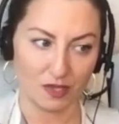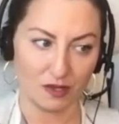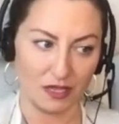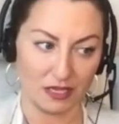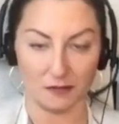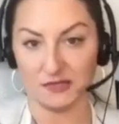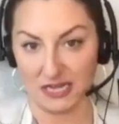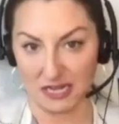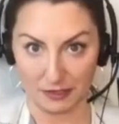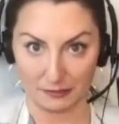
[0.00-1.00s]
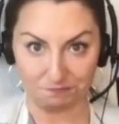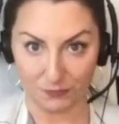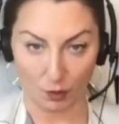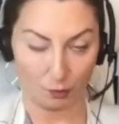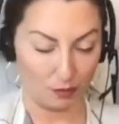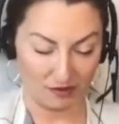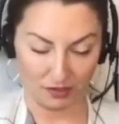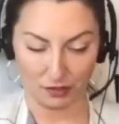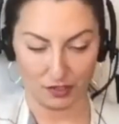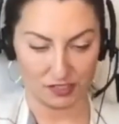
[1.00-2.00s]
income statement or
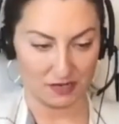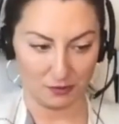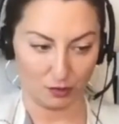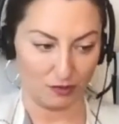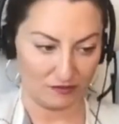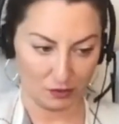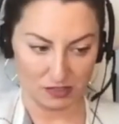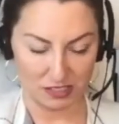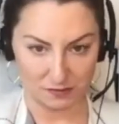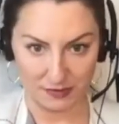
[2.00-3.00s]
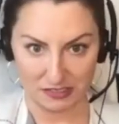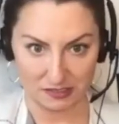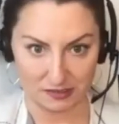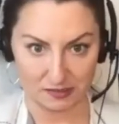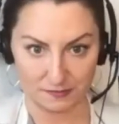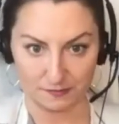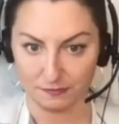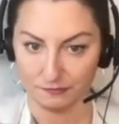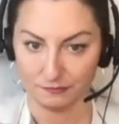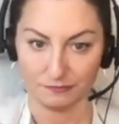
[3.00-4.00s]
profit and loss statement or revenues and expenses
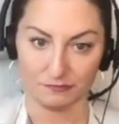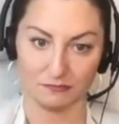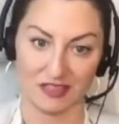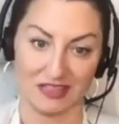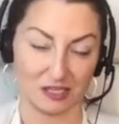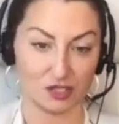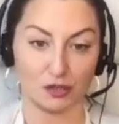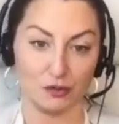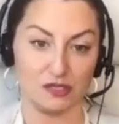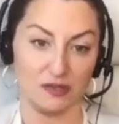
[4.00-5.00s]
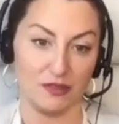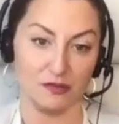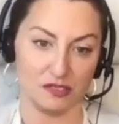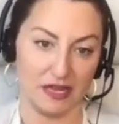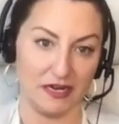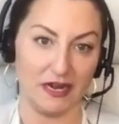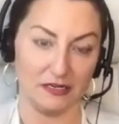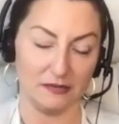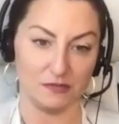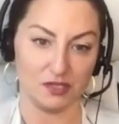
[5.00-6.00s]
that excludes some of those line
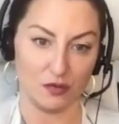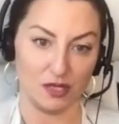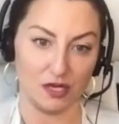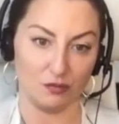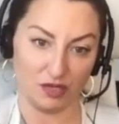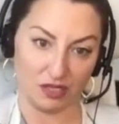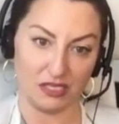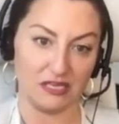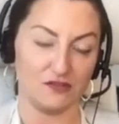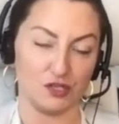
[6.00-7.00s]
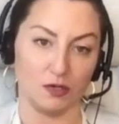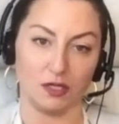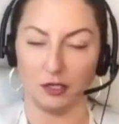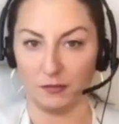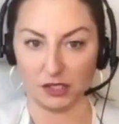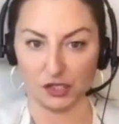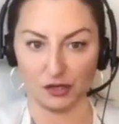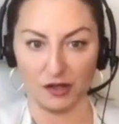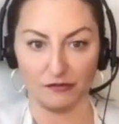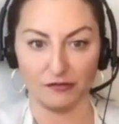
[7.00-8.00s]
items, so that it really gives you a clear picture
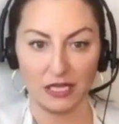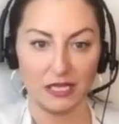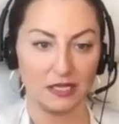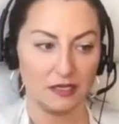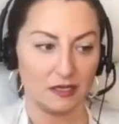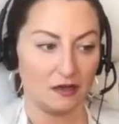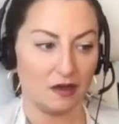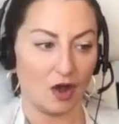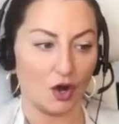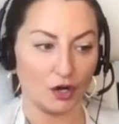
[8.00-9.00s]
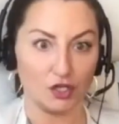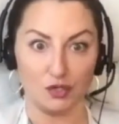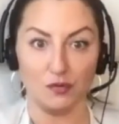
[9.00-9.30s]
of, are you